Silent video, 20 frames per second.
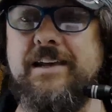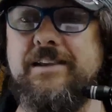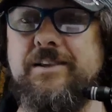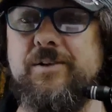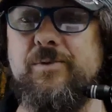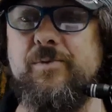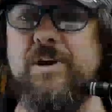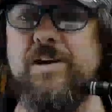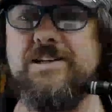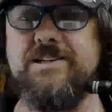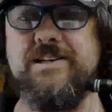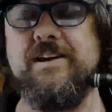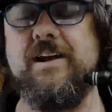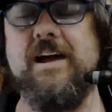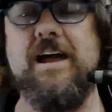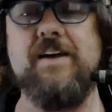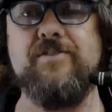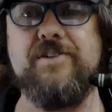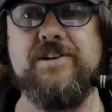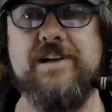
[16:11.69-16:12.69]
and the reason I
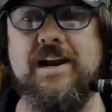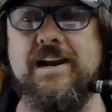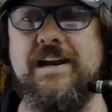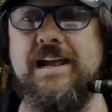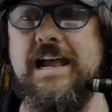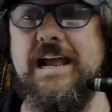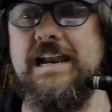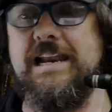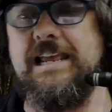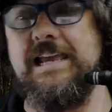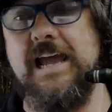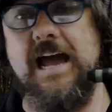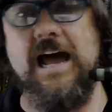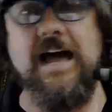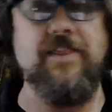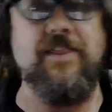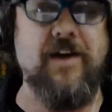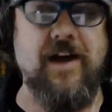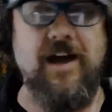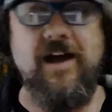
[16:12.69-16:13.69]
haven't done any
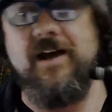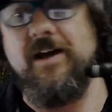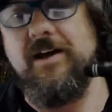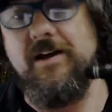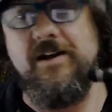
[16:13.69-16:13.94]
other